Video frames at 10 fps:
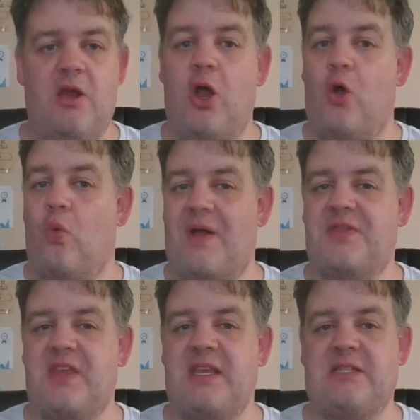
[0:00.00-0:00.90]
One
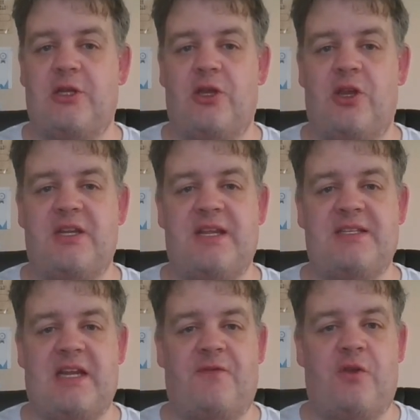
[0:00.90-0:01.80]
thing he's learned is
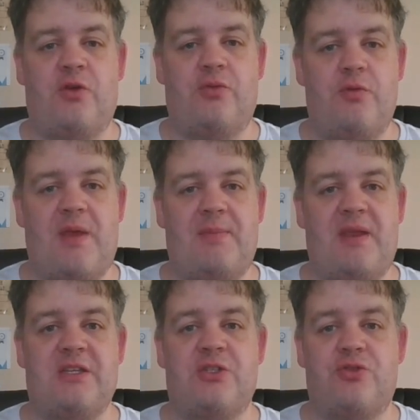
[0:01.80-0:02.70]
that if a crew member
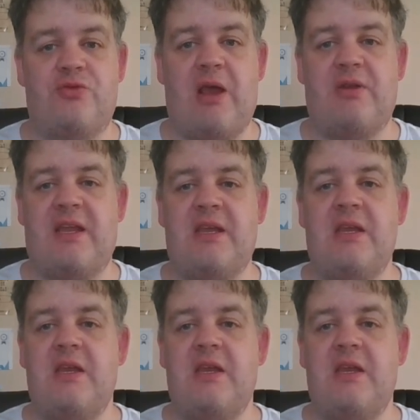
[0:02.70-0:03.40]
is drowning,